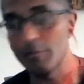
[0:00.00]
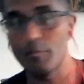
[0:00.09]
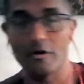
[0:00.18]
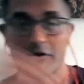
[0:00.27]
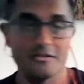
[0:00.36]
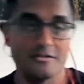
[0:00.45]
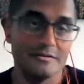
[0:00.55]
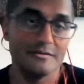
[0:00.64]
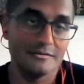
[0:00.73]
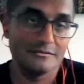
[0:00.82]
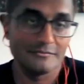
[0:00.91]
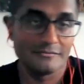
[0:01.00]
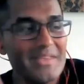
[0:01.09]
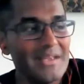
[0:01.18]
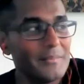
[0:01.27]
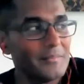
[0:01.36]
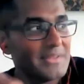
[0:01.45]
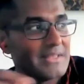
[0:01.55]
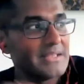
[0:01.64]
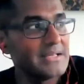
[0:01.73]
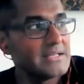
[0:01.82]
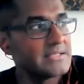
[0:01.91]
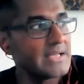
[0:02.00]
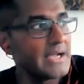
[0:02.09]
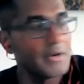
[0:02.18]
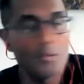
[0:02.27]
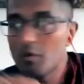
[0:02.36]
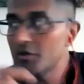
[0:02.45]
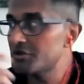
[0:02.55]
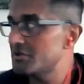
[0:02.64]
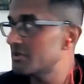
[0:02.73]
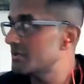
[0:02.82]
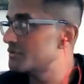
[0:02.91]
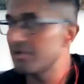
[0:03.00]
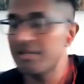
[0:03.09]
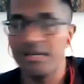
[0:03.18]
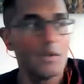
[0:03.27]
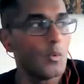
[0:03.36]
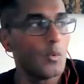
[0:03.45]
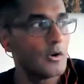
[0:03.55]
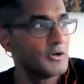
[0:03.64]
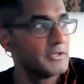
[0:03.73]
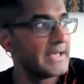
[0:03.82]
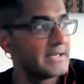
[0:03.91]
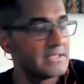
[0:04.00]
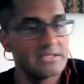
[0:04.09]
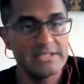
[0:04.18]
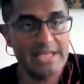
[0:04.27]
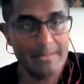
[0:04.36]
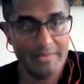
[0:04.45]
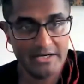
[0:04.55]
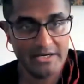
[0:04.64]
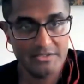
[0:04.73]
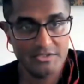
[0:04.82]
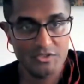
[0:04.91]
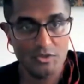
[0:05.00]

animal products. But the thing is, I don't want to drink any water that is contaminated.